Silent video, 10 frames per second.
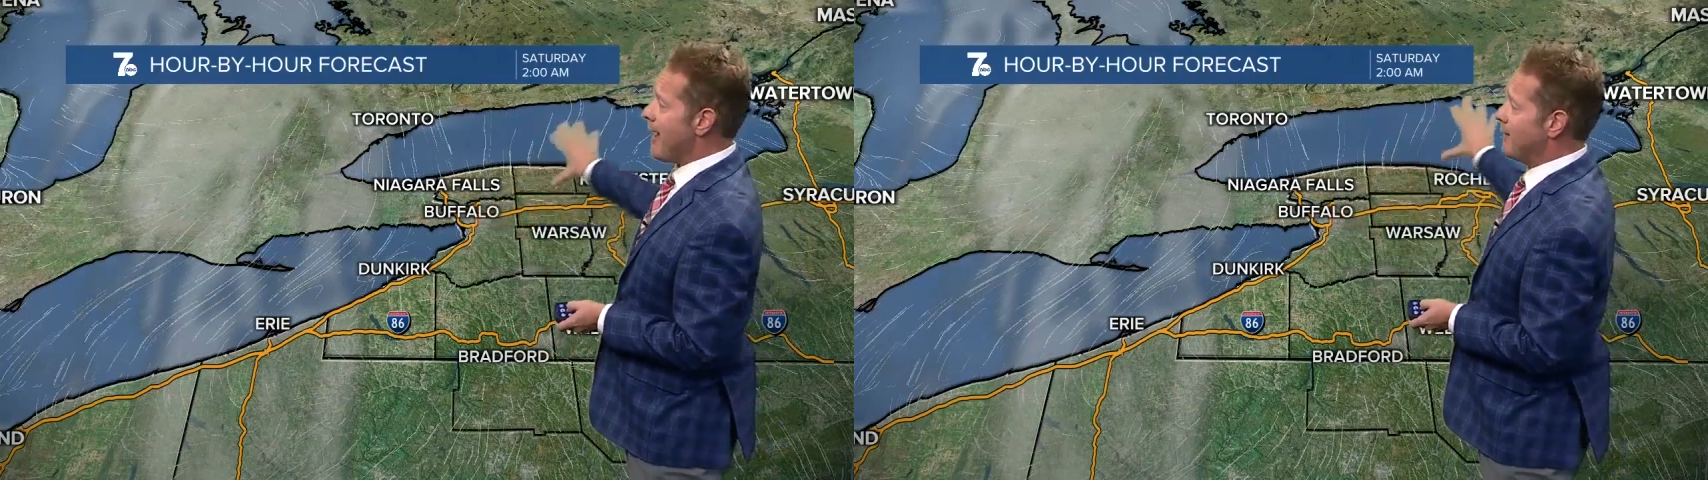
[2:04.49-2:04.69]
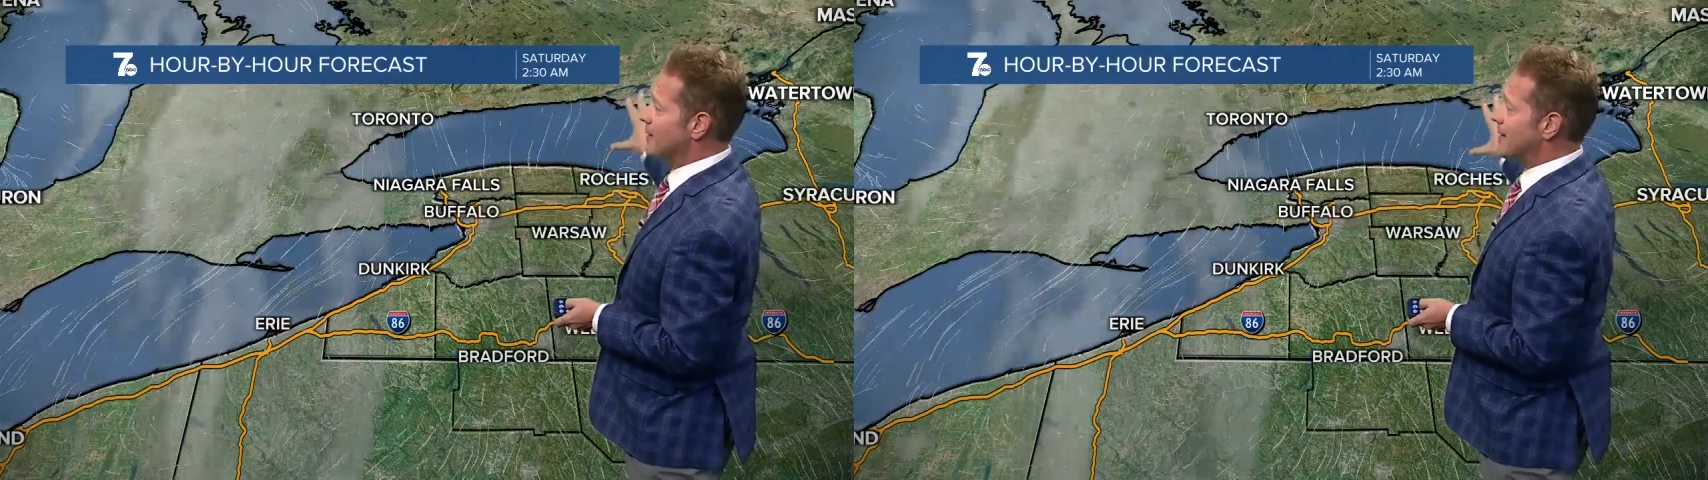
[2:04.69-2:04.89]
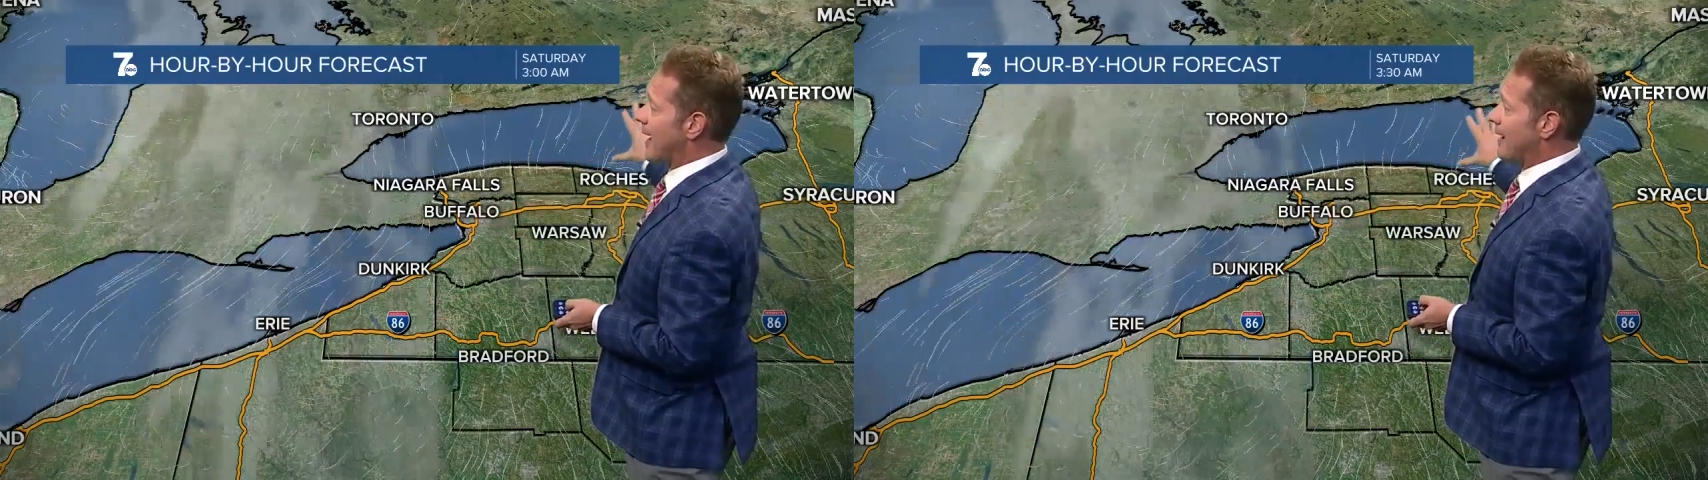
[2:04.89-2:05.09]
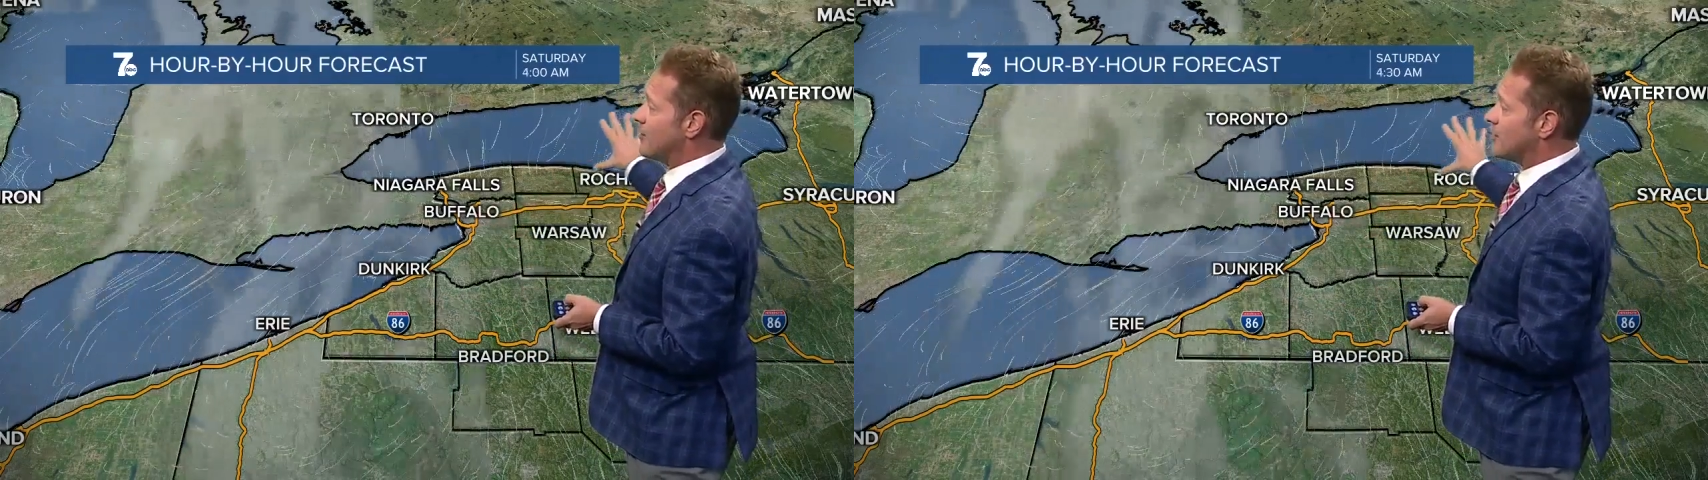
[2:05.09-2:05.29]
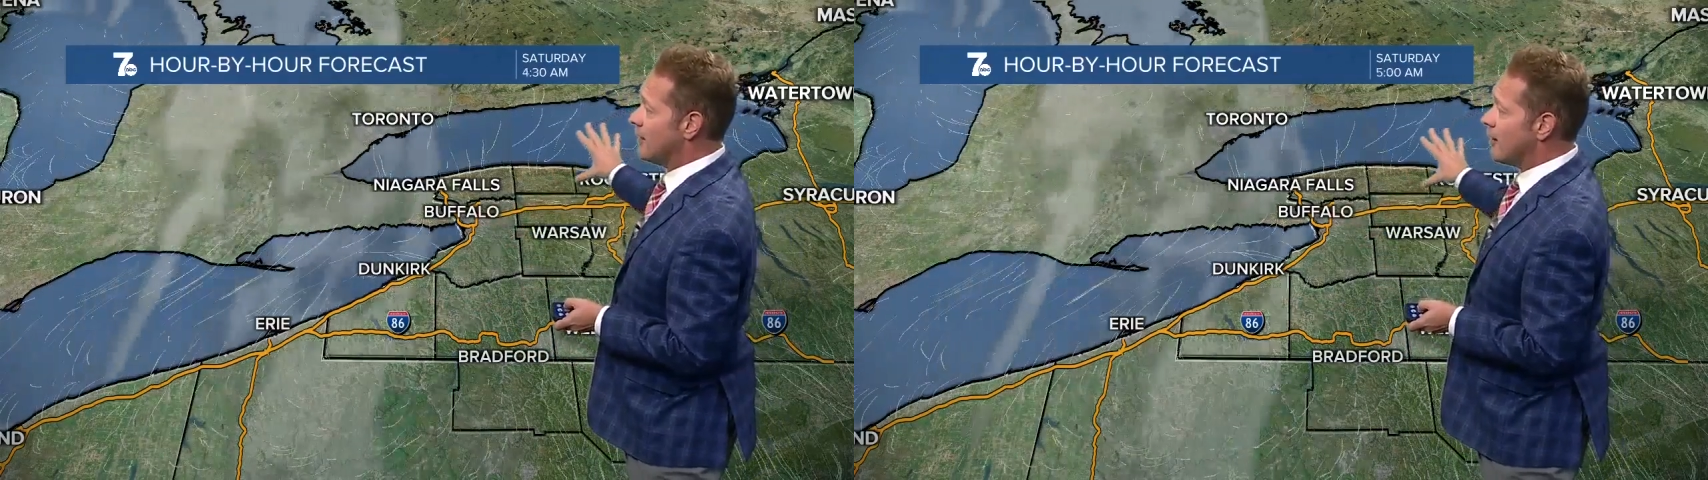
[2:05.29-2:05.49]
and the sky
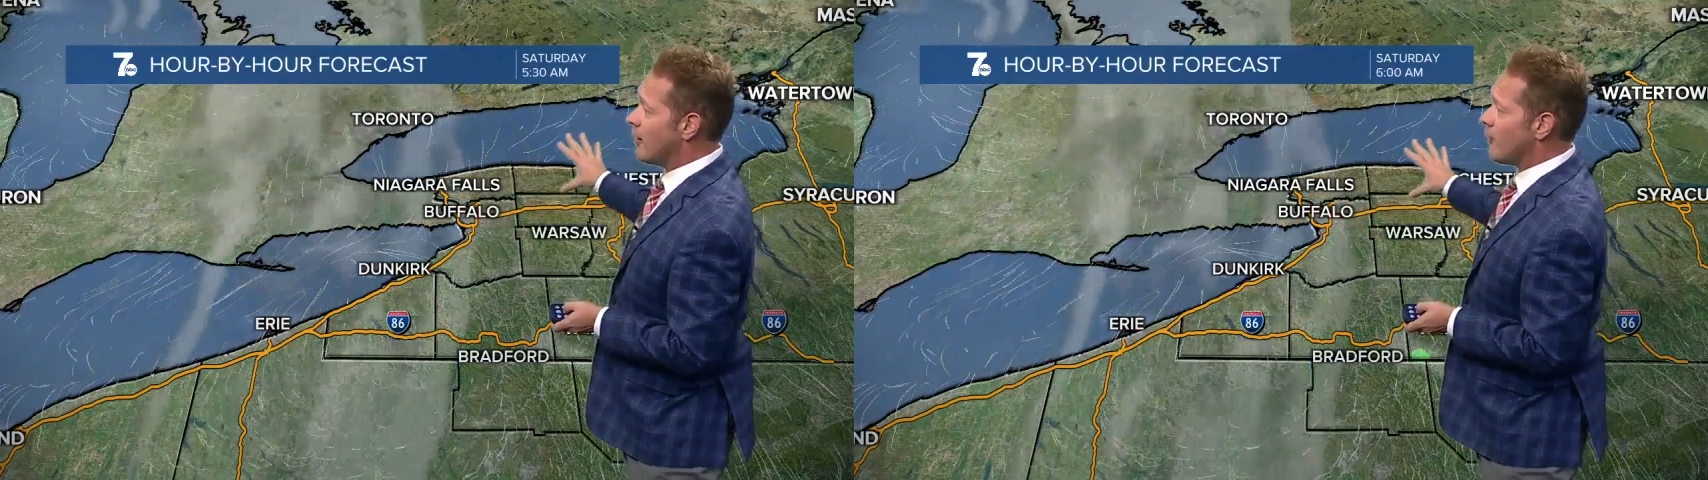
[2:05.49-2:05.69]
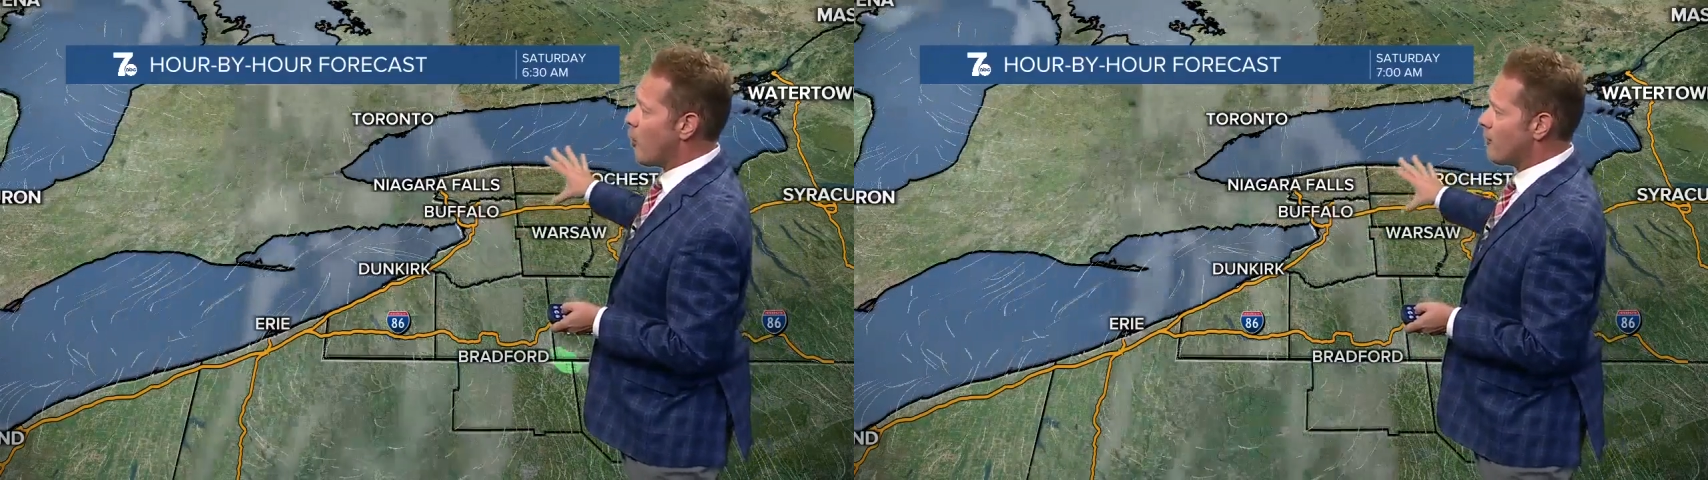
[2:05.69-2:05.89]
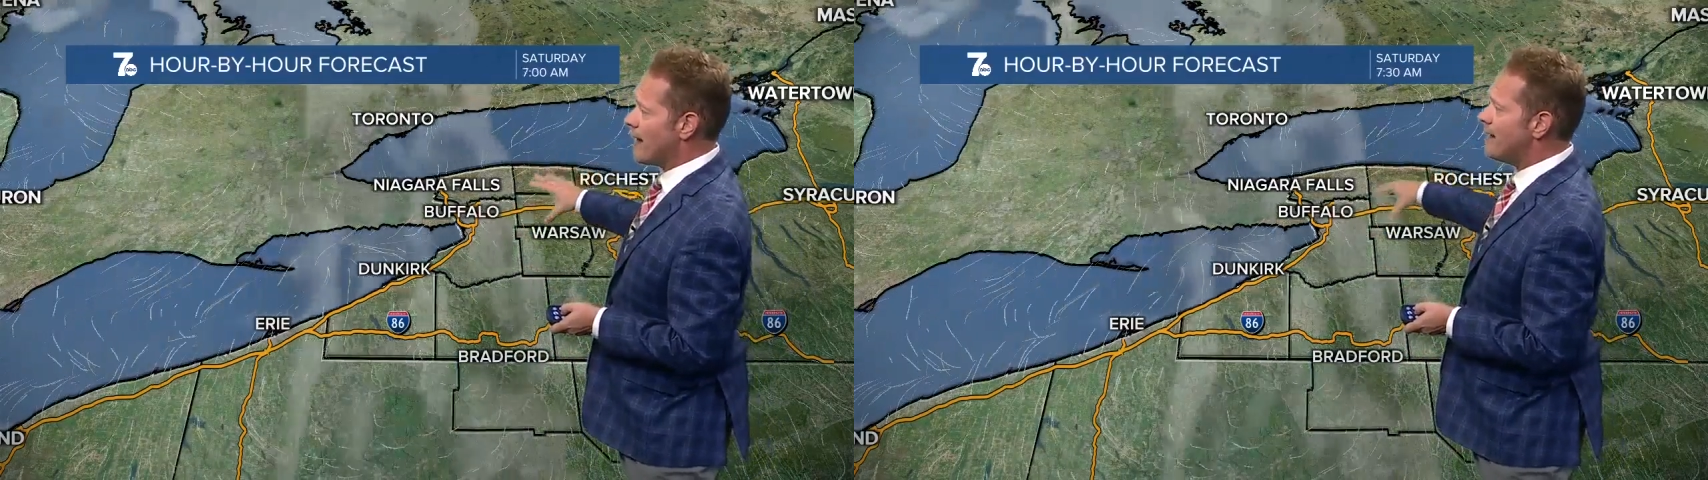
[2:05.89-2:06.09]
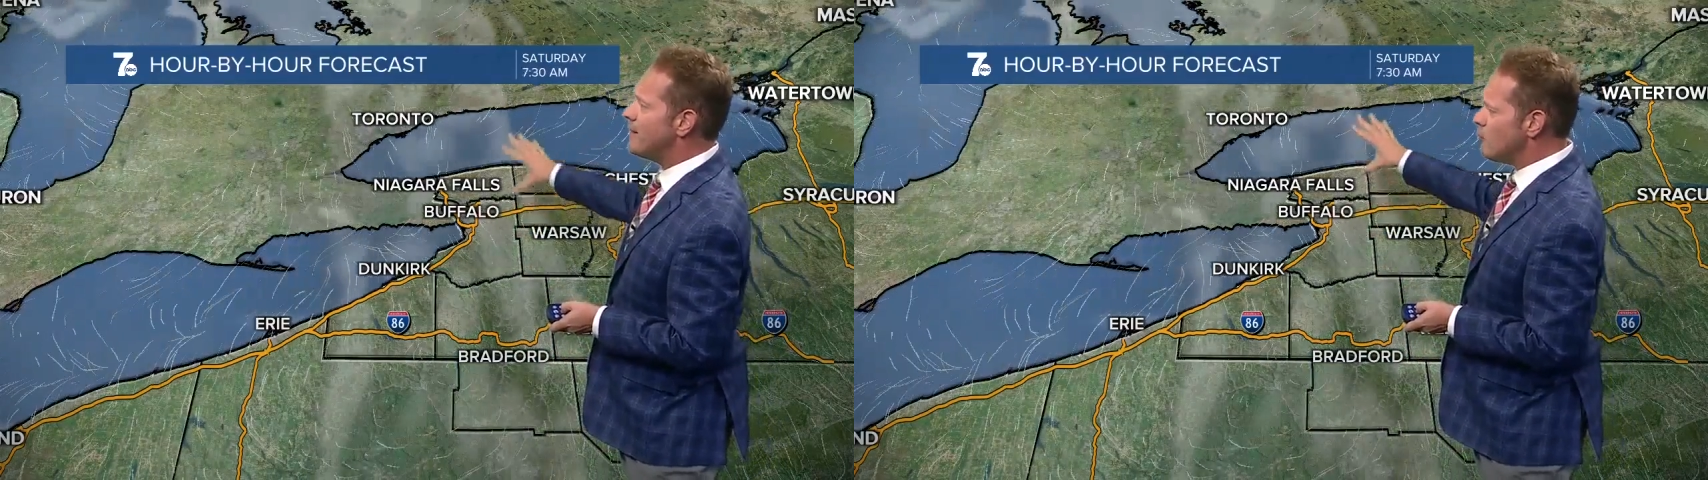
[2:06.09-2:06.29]
is clear overnight.